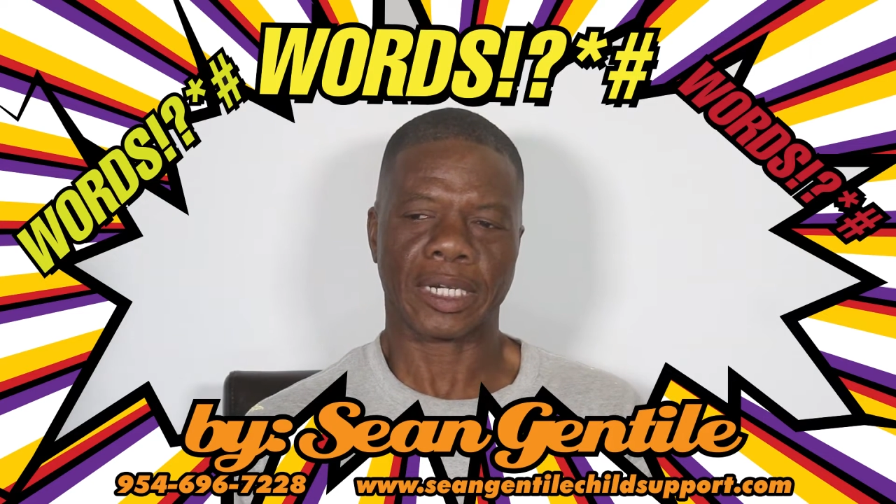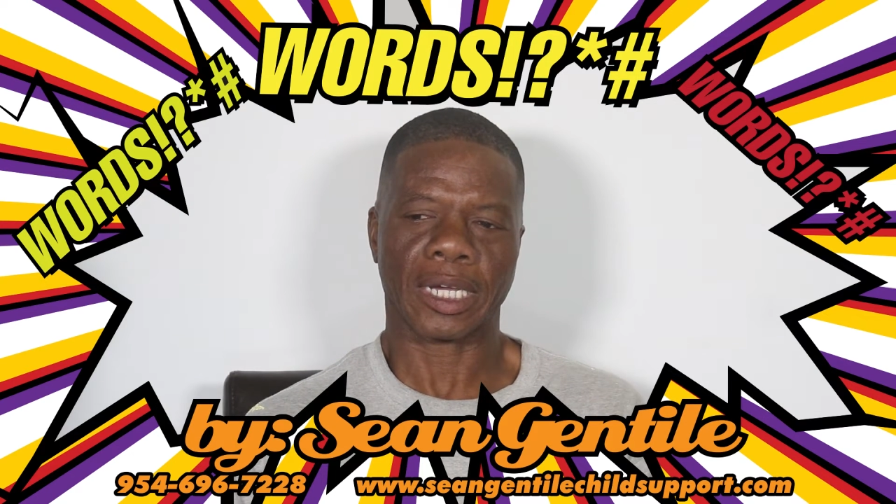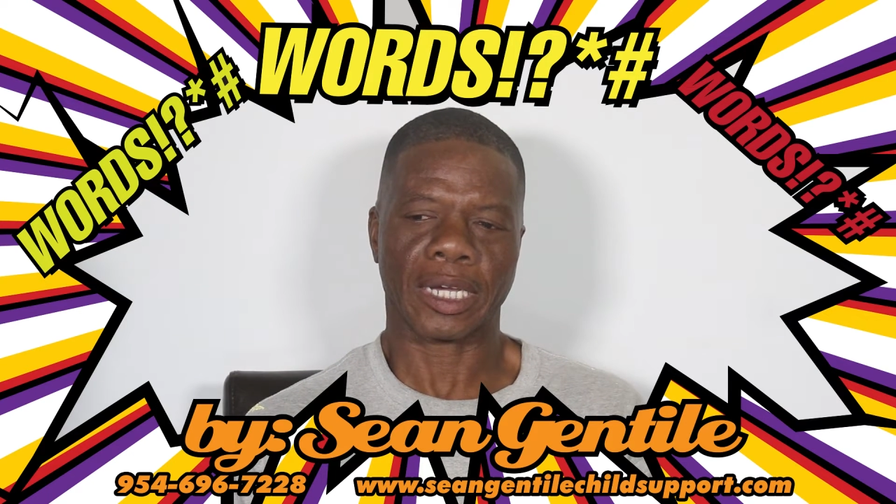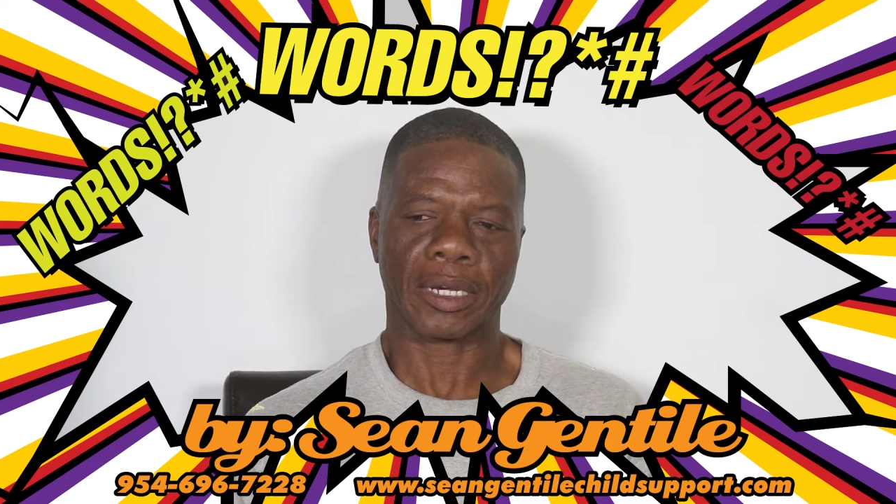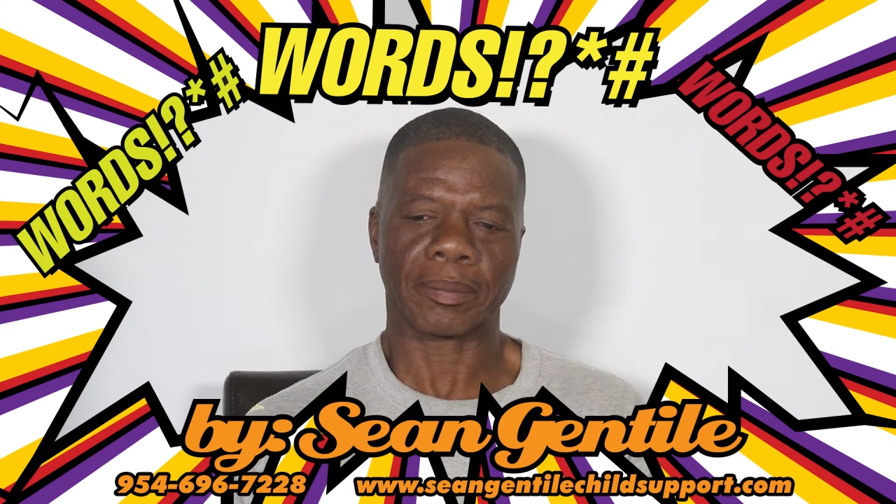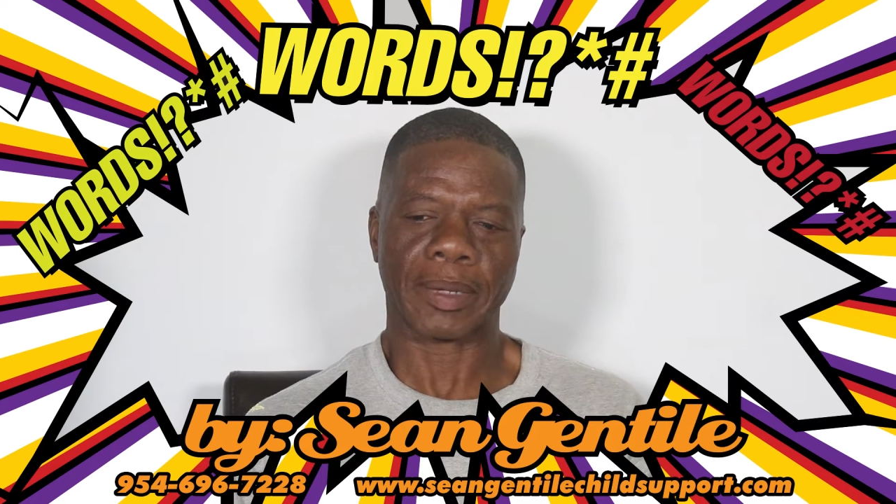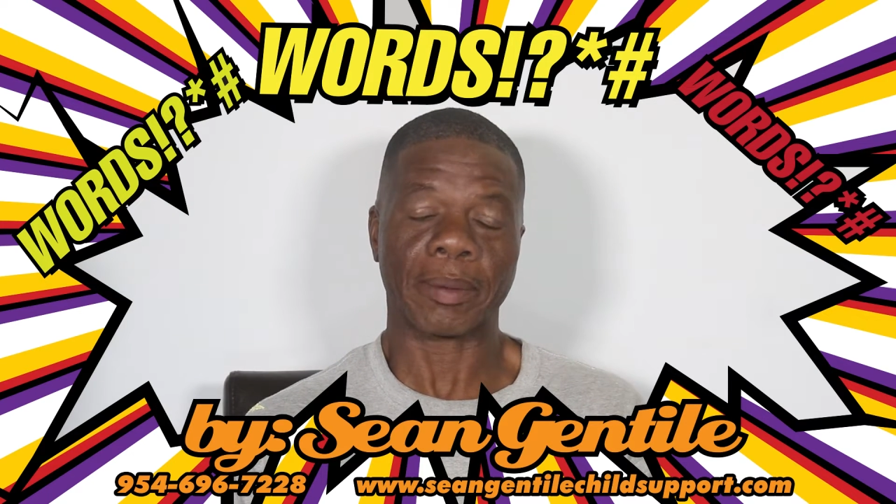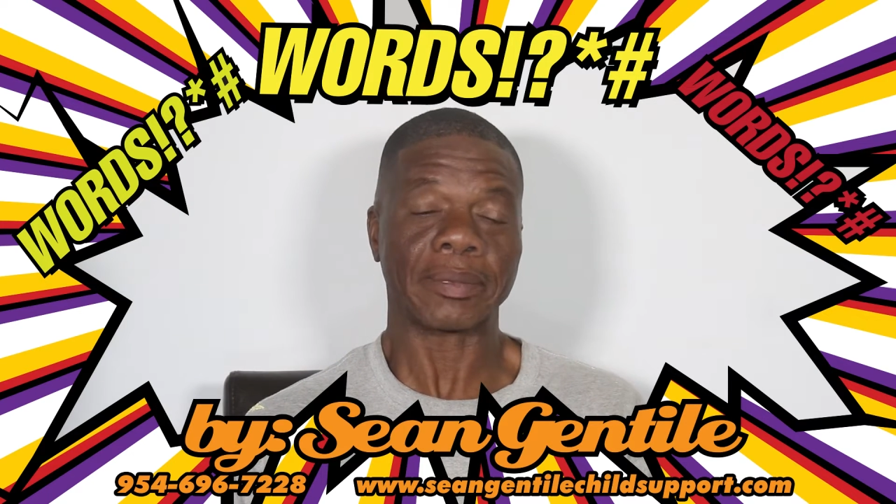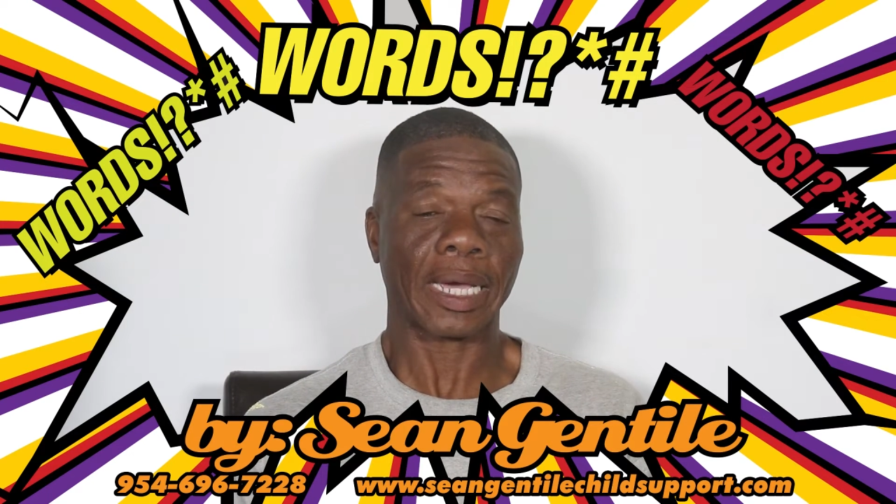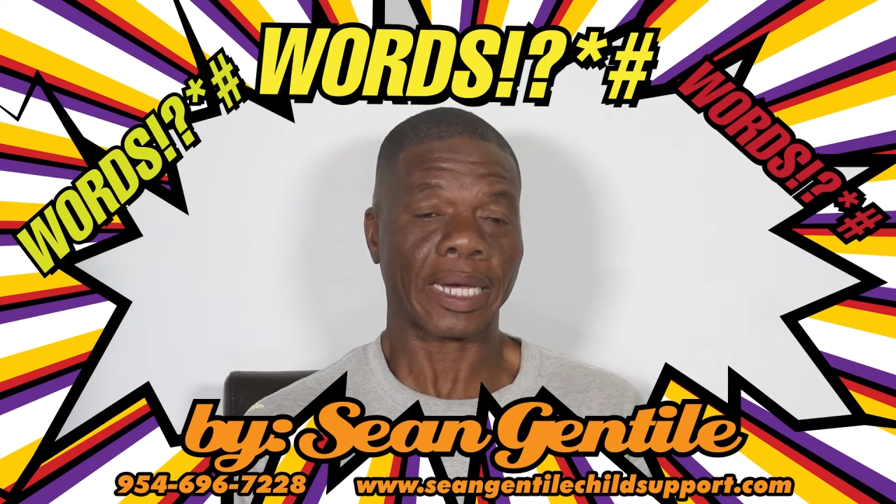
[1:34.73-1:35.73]
um,
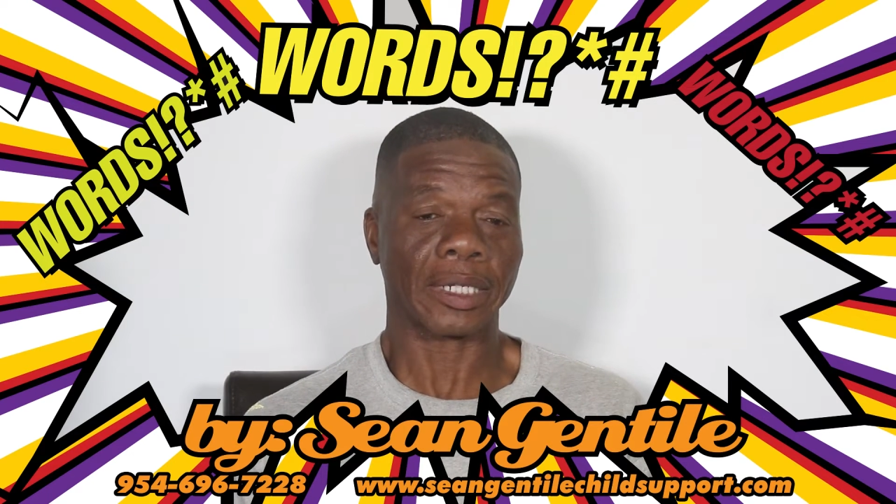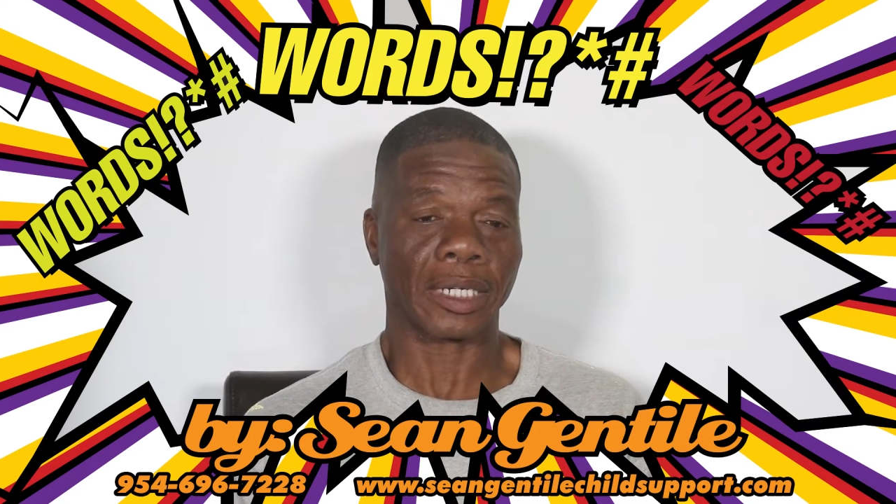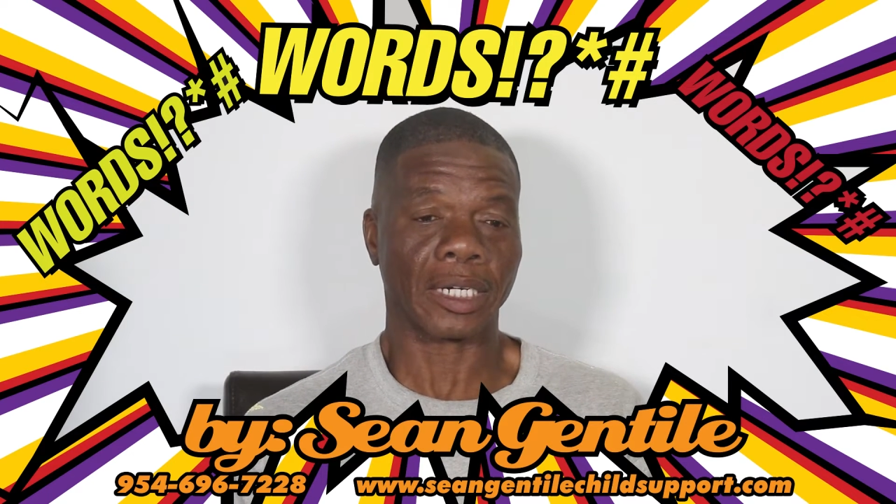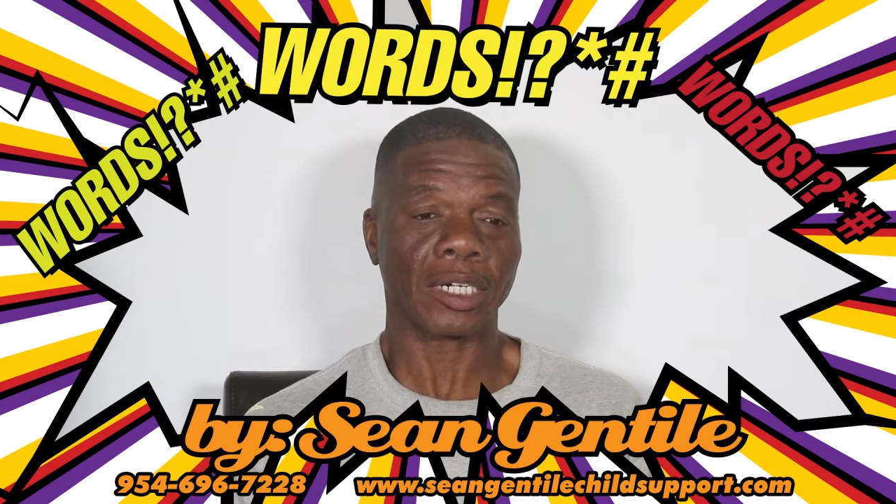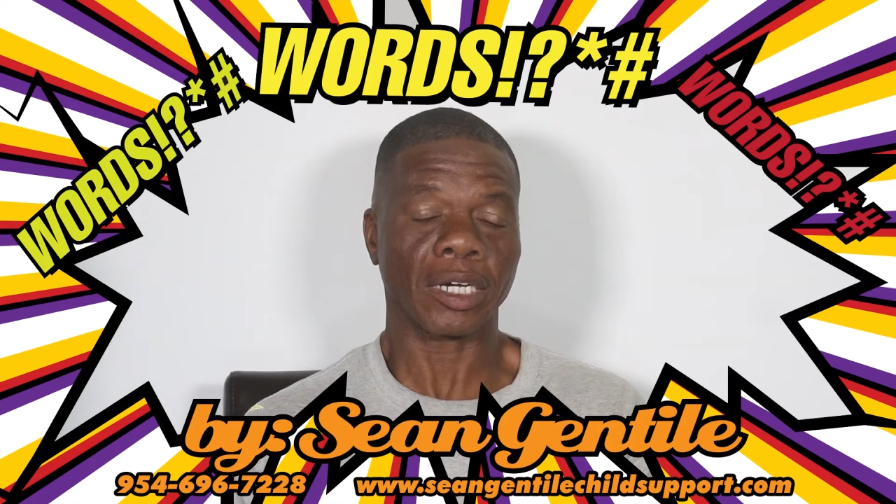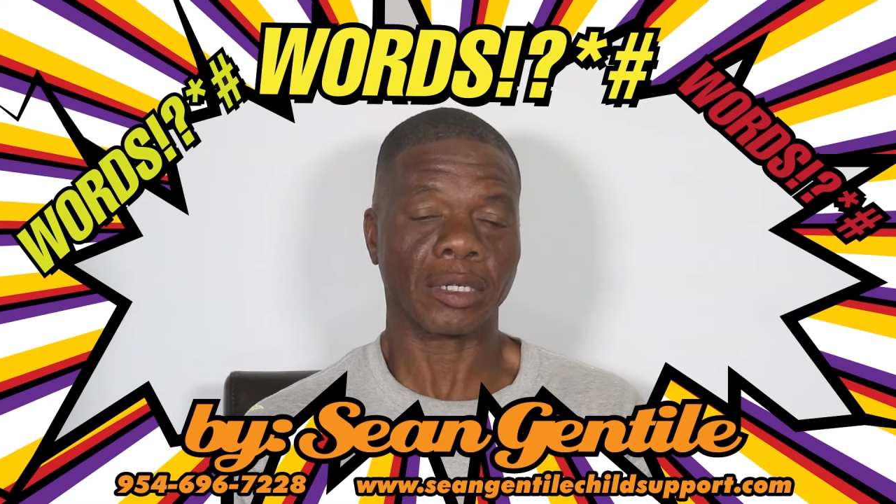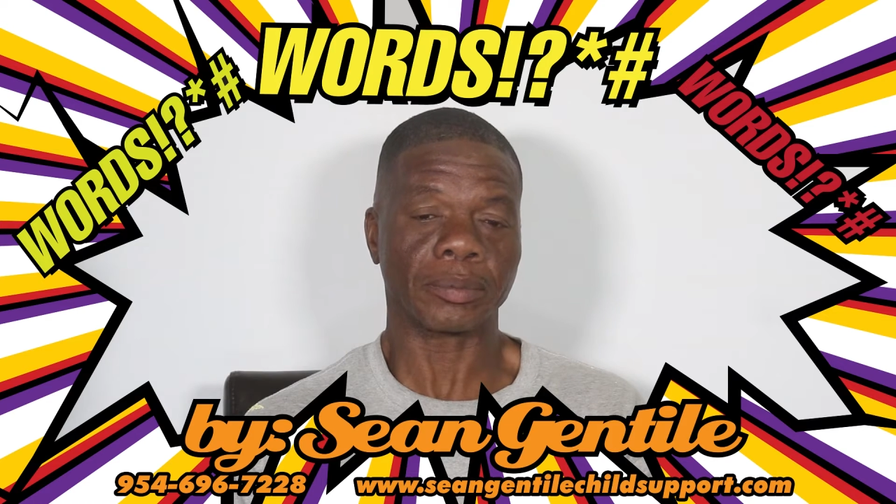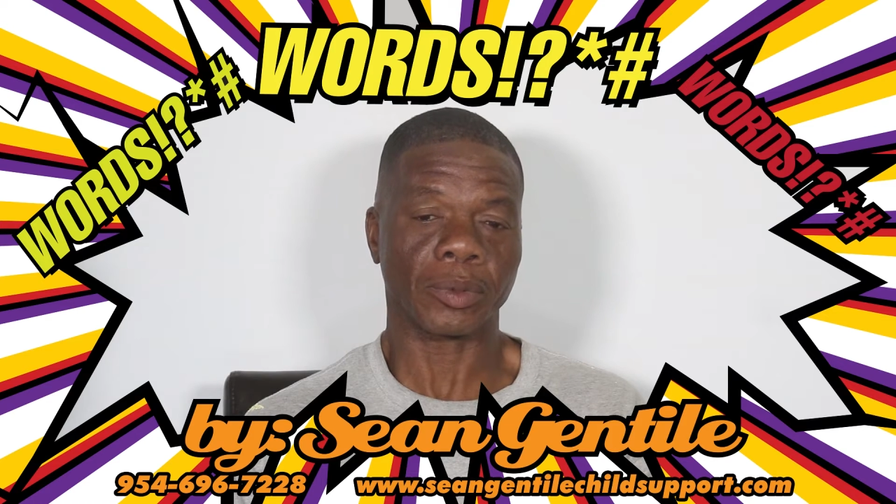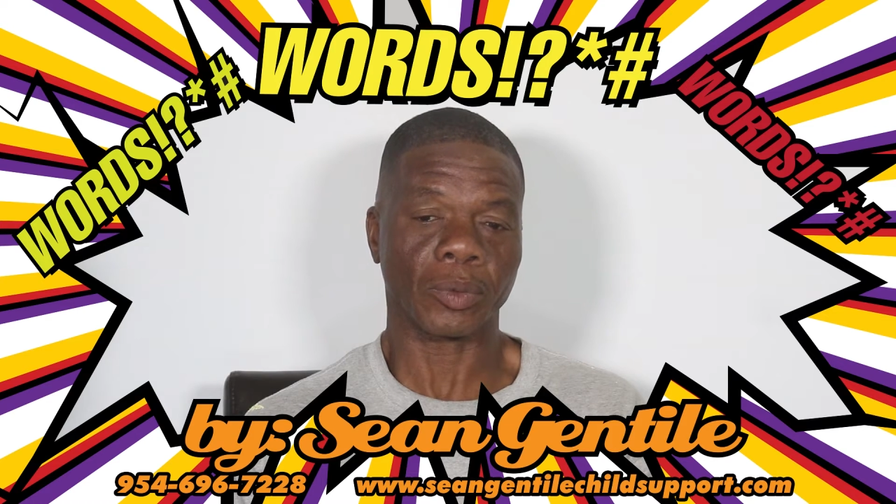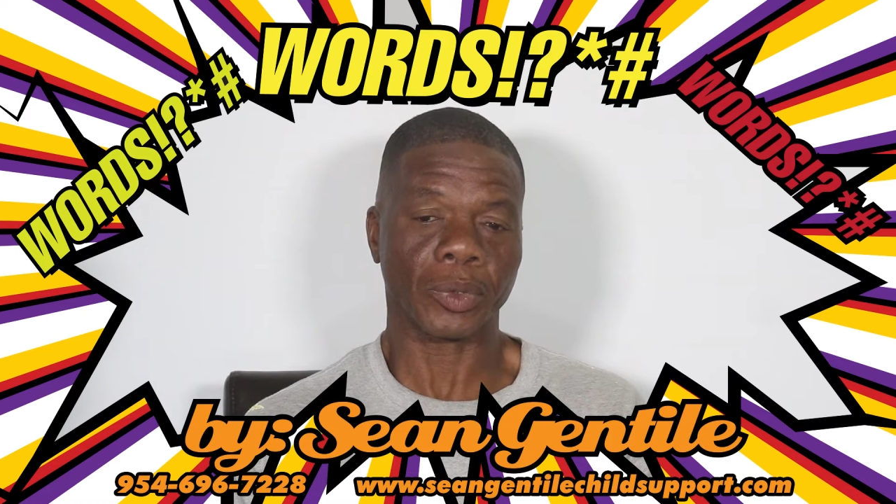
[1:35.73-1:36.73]
I'm not
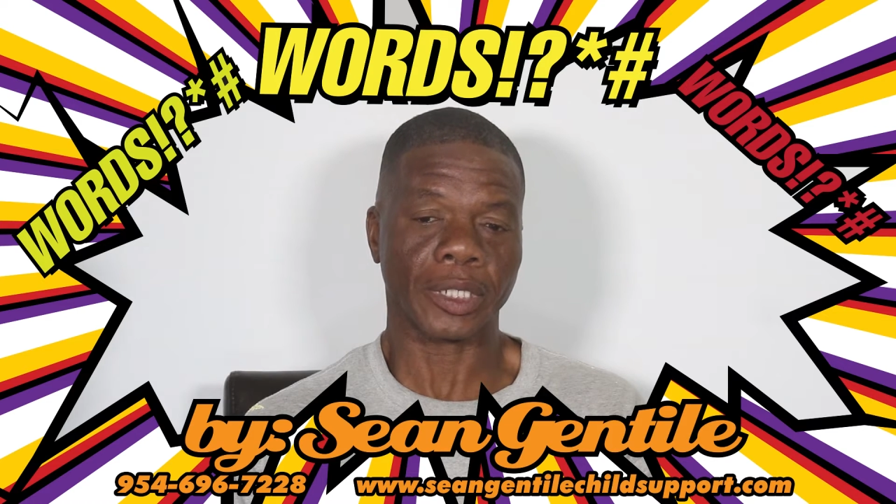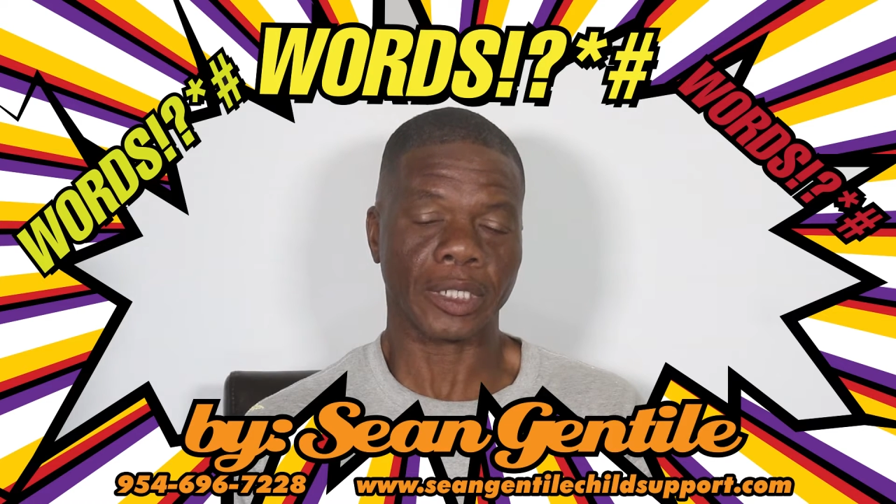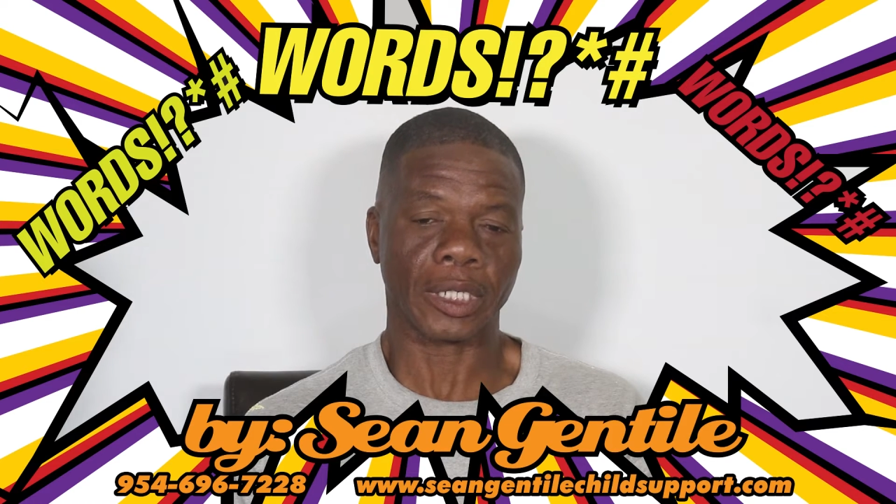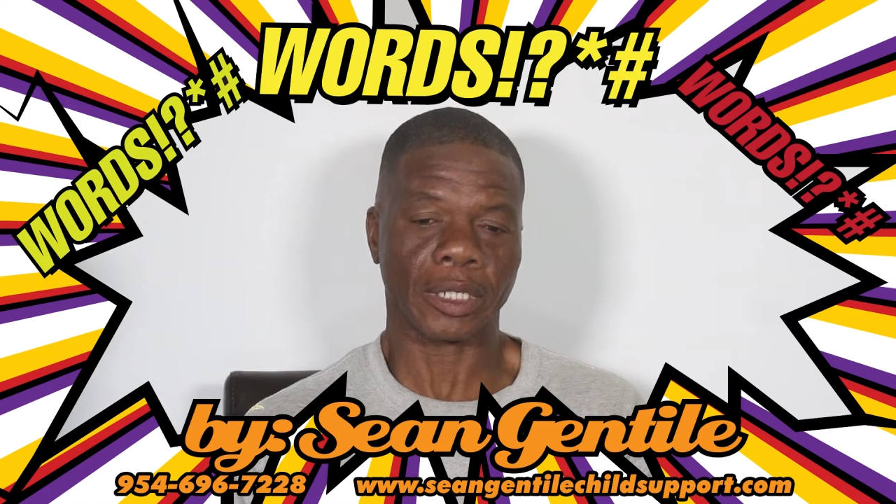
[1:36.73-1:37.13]
uncomfortable with it.